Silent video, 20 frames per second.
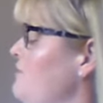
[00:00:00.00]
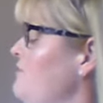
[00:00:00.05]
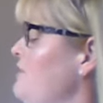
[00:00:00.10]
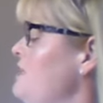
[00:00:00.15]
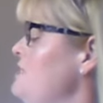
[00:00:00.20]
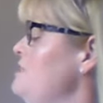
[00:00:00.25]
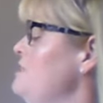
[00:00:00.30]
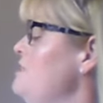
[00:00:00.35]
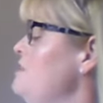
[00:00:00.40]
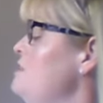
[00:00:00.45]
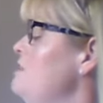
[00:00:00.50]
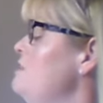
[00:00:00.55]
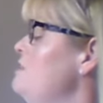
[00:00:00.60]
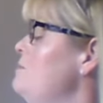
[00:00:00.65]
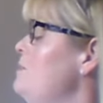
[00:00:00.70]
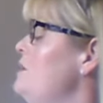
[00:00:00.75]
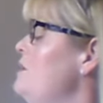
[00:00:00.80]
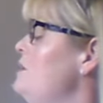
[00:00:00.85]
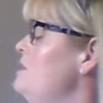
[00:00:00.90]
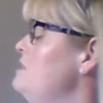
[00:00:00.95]
faster than the
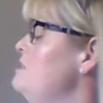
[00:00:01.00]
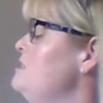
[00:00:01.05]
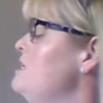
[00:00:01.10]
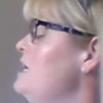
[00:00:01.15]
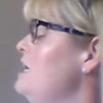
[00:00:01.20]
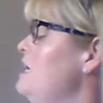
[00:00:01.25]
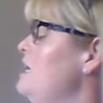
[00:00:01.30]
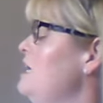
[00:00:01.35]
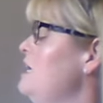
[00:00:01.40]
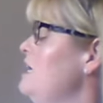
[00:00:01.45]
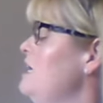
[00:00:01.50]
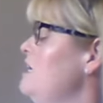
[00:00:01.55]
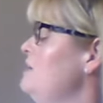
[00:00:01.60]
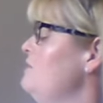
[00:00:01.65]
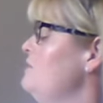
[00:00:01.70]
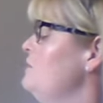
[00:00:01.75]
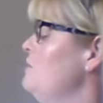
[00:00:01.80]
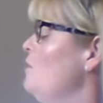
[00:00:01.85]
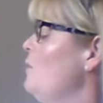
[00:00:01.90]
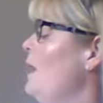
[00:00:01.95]
birds,
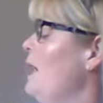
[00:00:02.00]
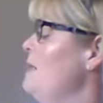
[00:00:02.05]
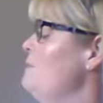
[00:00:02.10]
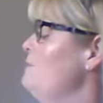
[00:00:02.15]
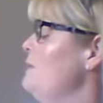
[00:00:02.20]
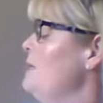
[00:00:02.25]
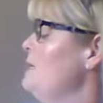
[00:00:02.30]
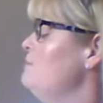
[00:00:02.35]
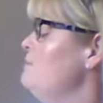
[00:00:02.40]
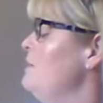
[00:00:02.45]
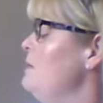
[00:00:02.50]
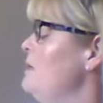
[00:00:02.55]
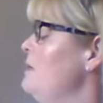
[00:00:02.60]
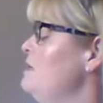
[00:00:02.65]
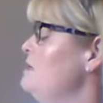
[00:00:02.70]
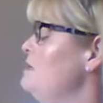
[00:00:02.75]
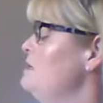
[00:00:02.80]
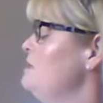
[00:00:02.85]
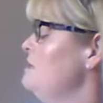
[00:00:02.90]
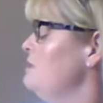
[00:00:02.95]
even quite big
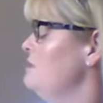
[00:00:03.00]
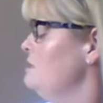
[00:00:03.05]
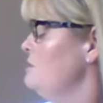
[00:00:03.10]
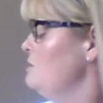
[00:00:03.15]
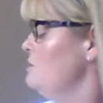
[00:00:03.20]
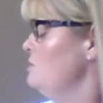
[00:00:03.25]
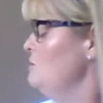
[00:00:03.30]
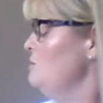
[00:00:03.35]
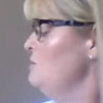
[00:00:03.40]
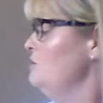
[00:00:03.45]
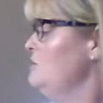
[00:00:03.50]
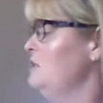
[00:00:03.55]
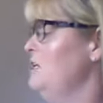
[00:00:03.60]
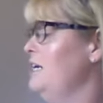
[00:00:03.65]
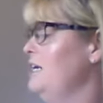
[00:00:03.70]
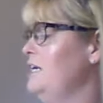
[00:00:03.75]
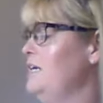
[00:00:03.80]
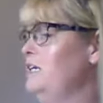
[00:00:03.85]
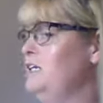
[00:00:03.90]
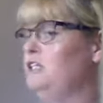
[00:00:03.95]
birds.
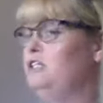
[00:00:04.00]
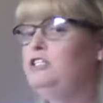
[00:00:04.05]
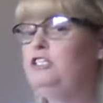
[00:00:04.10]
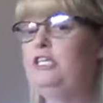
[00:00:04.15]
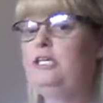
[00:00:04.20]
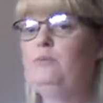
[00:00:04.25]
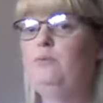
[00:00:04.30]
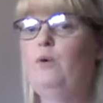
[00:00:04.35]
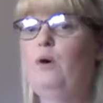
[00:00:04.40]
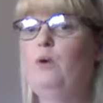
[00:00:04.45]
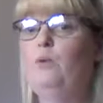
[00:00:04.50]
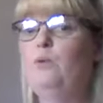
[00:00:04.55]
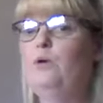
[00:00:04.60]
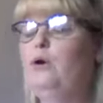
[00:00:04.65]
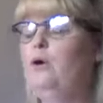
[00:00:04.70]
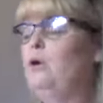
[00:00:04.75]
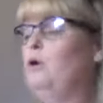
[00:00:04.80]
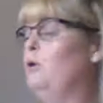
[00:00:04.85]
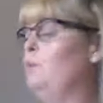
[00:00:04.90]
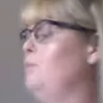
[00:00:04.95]
Suddenly she
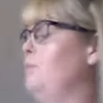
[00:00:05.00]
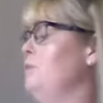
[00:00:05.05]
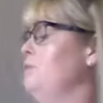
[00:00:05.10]
woke up.